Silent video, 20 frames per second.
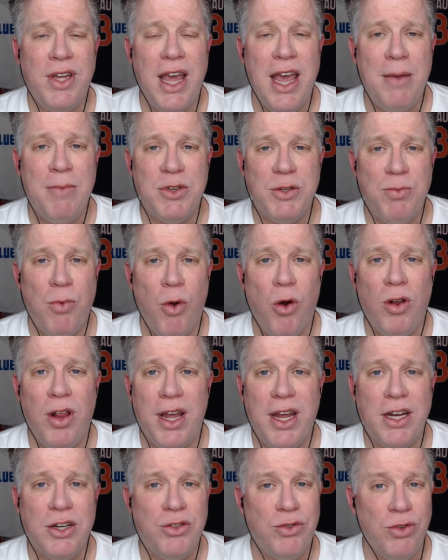game is more
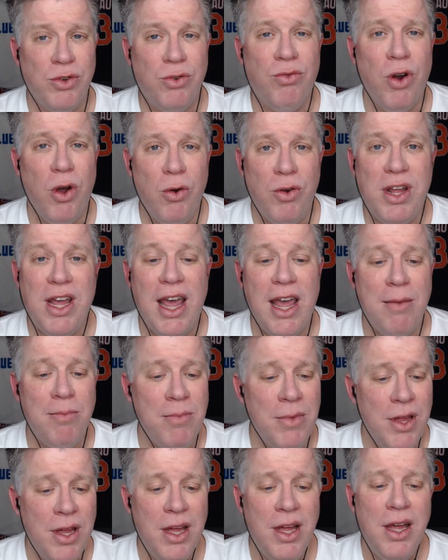like a true road
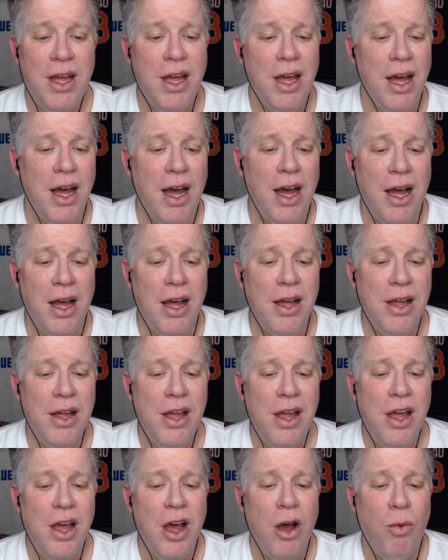game.
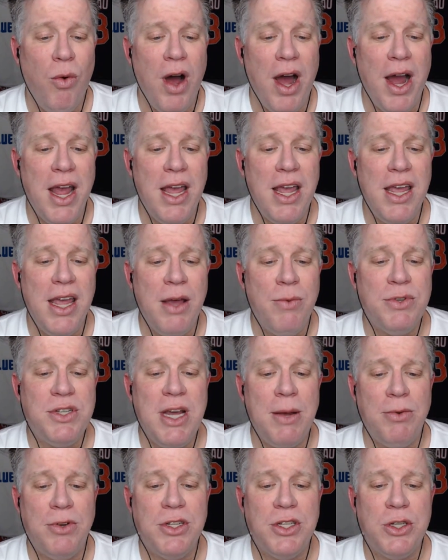Hawaii, it was
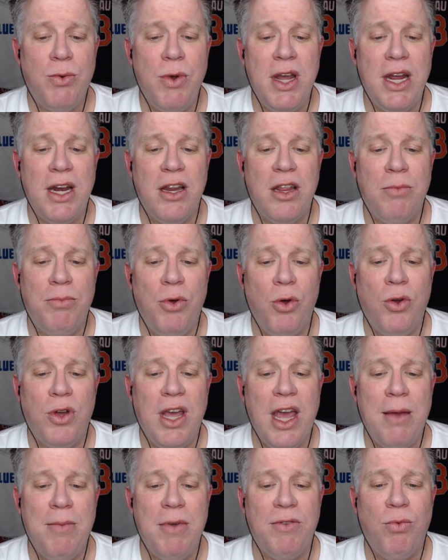able to squeak into the bowl
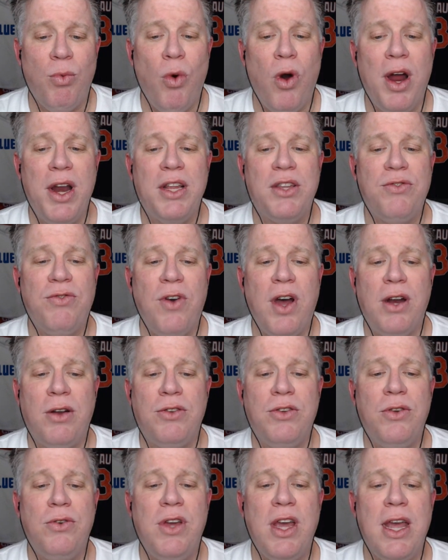game. It won its
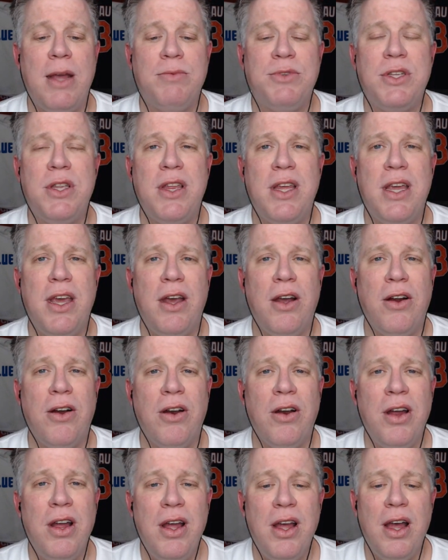final two games of the
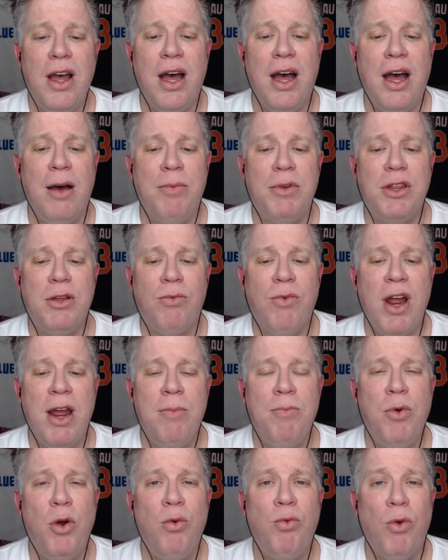year. But the
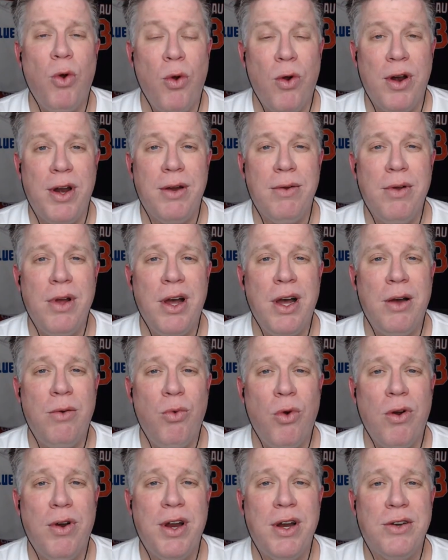Rainbow
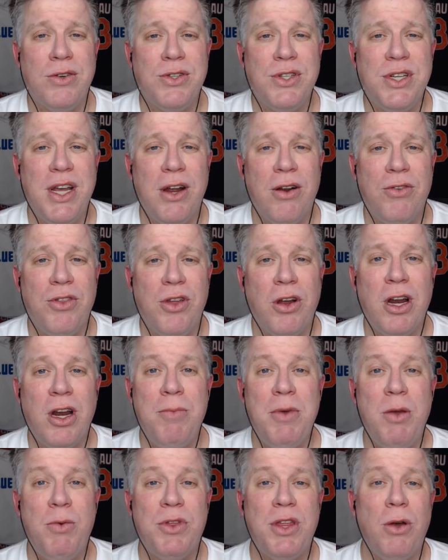Warriors here, they're going
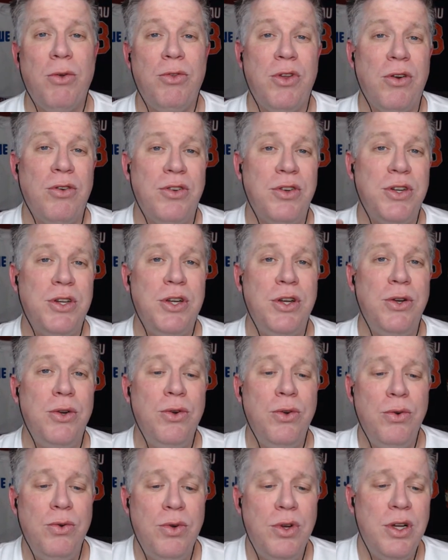to be without their
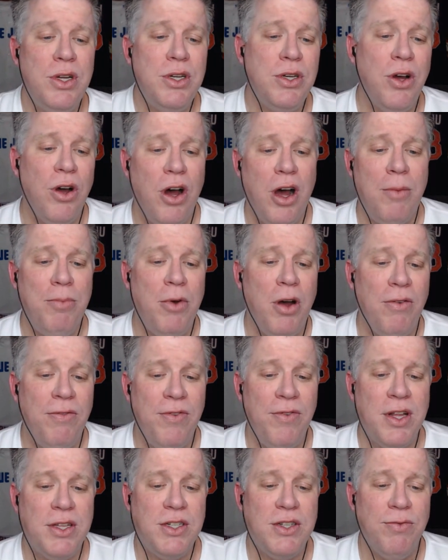two top
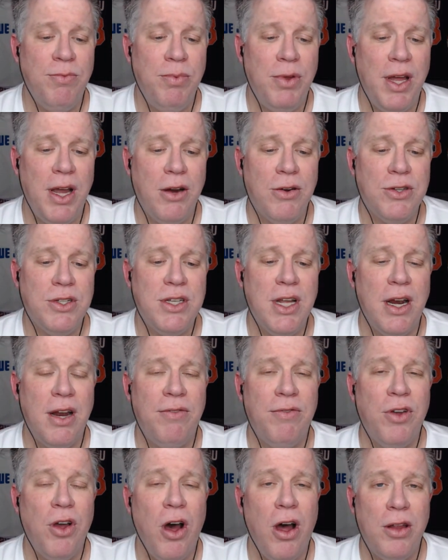offensive players that
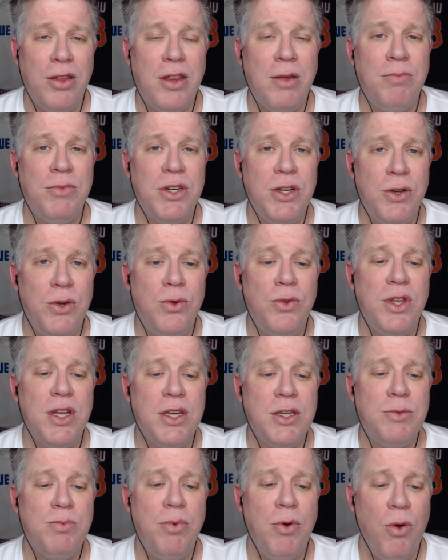have got them to
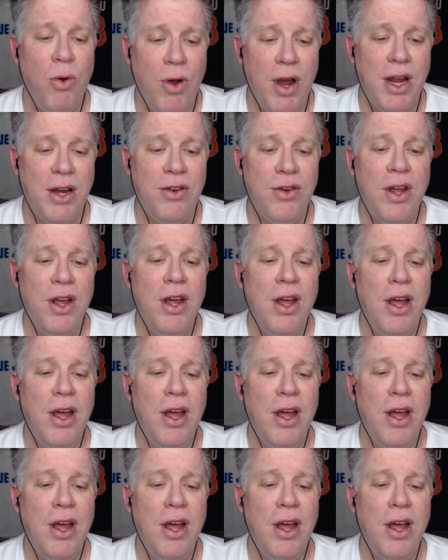this point.